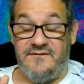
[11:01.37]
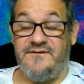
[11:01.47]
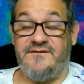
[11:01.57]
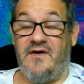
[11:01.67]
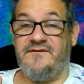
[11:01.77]
was
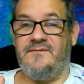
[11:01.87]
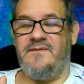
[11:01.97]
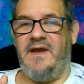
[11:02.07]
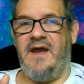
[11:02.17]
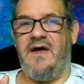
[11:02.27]
just awesome.
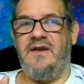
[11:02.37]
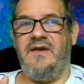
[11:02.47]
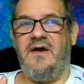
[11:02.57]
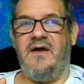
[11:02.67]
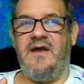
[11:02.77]

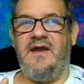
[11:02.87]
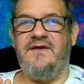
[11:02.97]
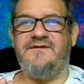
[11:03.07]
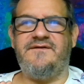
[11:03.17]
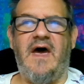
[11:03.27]
And
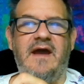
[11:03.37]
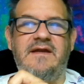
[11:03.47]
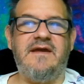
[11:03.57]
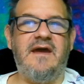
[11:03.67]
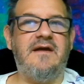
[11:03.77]
his
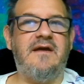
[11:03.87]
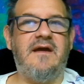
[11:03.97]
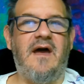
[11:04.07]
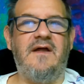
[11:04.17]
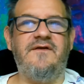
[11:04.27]
sidekick
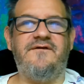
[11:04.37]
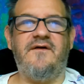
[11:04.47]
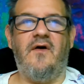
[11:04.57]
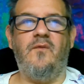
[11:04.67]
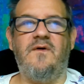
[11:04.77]
on the
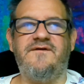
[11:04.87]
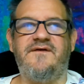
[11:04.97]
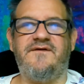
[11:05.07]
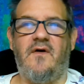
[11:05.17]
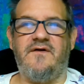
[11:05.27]
show was
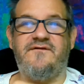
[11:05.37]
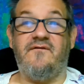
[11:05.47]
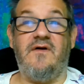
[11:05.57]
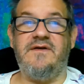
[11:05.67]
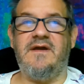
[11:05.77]
this
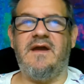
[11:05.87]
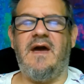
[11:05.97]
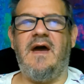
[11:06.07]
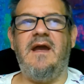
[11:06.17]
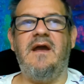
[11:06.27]
Australian
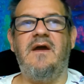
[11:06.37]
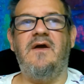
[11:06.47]
guy.